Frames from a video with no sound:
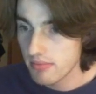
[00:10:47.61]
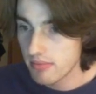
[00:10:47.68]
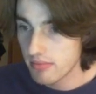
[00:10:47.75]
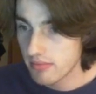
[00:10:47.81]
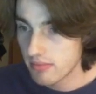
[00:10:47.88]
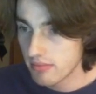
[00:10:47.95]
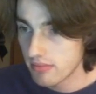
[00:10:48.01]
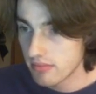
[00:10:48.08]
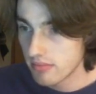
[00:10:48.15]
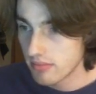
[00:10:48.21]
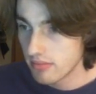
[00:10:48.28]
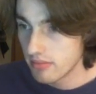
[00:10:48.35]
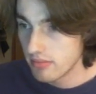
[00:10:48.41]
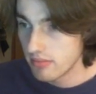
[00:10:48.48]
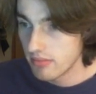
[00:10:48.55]

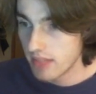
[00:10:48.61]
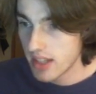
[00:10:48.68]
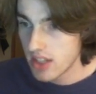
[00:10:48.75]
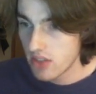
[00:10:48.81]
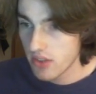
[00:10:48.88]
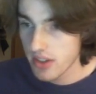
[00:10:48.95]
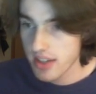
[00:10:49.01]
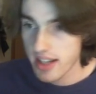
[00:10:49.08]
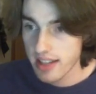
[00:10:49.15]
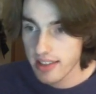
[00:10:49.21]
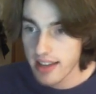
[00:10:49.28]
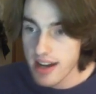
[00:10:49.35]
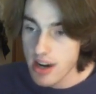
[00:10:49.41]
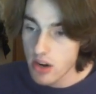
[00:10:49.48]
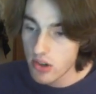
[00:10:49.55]
This feels like
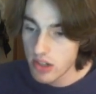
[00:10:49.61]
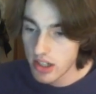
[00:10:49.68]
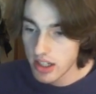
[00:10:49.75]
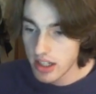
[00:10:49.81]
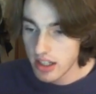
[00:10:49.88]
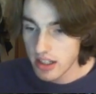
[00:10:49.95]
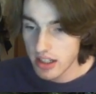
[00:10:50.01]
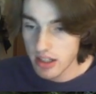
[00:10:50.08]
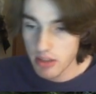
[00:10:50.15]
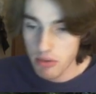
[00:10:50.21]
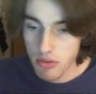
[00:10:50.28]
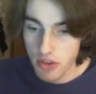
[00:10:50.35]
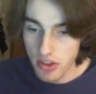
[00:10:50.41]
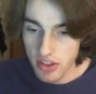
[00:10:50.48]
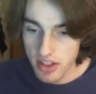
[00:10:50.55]
Lao.
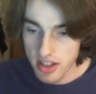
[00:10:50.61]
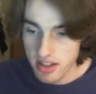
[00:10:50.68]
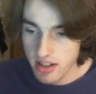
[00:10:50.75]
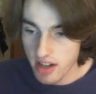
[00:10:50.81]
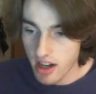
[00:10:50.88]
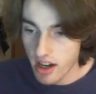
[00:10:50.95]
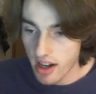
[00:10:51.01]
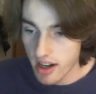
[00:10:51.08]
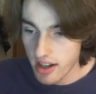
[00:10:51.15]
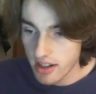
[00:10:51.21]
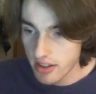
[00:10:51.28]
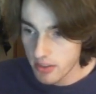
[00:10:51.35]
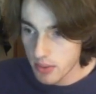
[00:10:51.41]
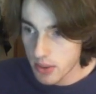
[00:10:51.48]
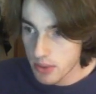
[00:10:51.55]
We've got this
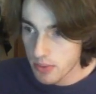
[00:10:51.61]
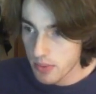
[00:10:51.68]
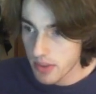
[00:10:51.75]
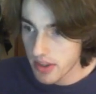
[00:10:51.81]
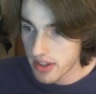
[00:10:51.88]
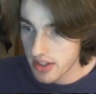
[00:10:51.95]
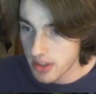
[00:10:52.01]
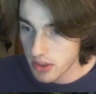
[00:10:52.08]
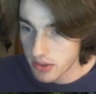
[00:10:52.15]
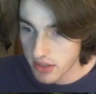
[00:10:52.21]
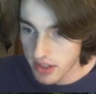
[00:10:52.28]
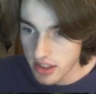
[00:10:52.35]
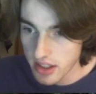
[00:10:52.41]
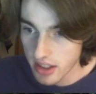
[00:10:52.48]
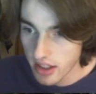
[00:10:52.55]
car, which with the
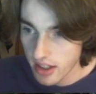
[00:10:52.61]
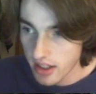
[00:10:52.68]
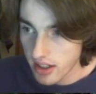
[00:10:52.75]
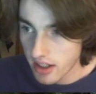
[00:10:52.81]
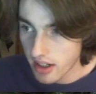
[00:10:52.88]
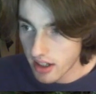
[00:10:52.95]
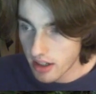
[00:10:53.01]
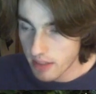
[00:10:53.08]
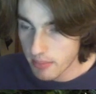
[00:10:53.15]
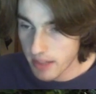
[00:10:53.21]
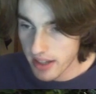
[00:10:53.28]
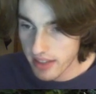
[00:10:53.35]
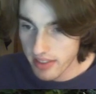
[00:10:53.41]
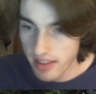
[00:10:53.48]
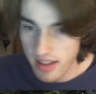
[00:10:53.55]
silver.
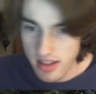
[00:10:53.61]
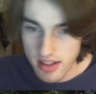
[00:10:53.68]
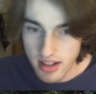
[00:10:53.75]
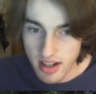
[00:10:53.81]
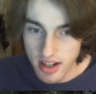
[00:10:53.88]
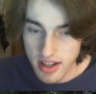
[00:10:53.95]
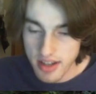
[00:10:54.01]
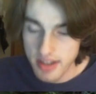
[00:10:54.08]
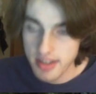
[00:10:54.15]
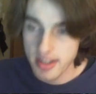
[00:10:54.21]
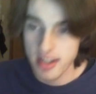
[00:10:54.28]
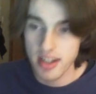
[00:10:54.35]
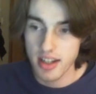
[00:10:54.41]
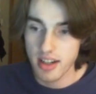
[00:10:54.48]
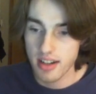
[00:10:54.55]
And this car you
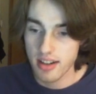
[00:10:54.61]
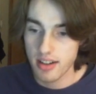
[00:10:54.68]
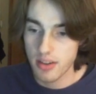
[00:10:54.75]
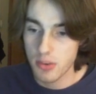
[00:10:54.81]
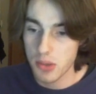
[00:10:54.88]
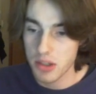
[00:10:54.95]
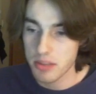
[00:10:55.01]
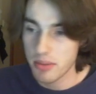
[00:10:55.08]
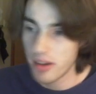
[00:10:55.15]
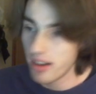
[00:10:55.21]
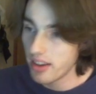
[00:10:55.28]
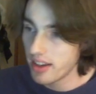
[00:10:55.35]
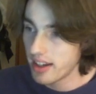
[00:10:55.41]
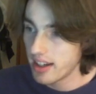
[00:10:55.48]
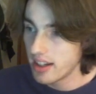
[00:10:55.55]
see in
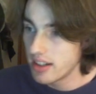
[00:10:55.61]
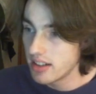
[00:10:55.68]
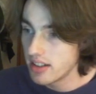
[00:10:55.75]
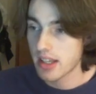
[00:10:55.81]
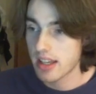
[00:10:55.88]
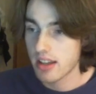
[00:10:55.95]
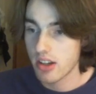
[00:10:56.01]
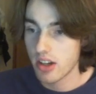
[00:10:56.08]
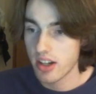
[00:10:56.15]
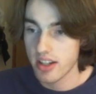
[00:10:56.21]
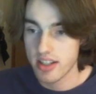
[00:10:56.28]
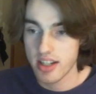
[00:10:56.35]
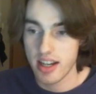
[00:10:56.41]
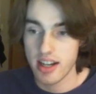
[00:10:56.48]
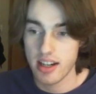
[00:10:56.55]
Guatemala and
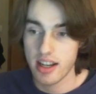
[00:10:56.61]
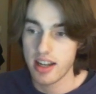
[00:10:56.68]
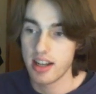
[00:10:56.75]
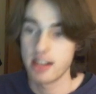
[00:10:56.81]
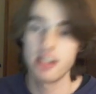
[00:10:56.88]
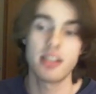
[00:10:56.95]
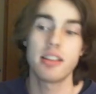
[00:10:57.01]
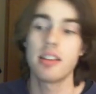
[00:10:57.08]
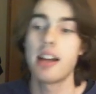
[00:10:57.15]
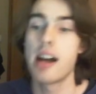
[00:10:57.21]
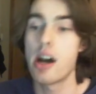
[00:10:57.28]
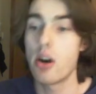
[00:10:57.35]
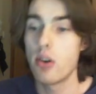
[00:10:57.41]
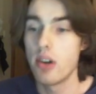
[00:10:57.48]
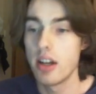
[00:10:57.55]
Kyrgyzstan and
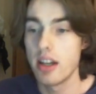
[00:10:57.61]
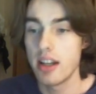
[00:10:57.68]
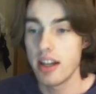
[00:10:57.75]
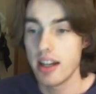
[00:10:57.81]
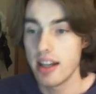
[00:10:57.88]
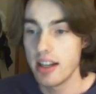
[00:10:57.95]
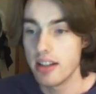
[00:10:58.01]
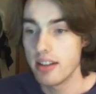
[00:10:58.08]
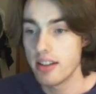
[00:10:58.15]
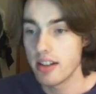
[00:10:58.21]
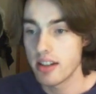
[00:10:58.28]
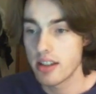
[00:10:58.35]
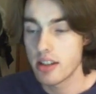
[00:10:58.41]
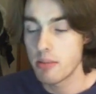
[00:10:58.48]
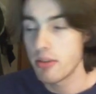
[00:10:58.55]
Laos, and
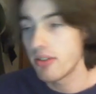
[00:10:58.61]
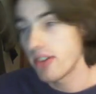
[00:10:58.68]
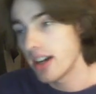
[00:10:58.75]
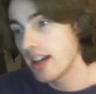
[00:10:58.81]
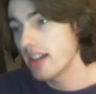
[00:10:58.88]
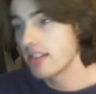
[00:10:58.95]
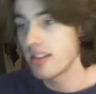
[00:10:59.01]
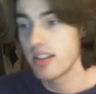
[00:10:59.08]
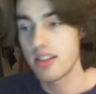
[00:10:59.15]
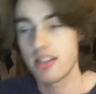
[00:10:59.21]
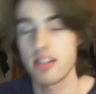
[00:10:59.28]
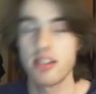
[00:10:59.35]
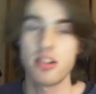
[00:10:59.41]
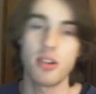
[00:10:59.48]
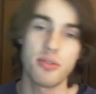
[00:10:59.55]
to be fair, this
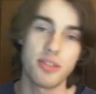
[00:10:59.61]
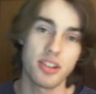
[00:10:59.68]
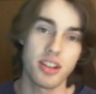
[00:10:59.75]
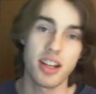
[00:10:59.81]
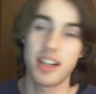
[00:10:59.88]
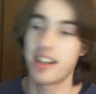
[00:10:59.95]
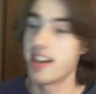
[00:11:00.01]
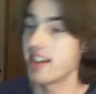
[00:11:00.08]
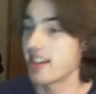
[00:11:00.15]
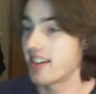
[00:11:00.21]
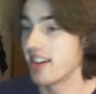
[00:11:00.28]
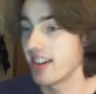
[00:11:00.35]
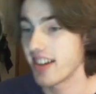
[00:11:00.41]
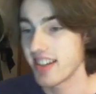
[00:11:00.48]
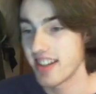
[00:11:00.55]
does not feel like
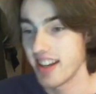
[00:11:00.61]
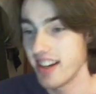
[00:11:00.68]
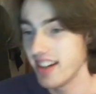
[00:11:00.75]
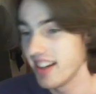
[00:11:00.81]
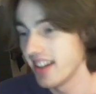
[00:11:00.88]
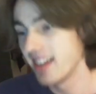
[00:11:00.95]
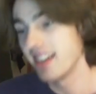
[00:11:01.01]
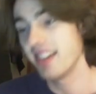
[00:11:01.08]
Kyrgyzstan.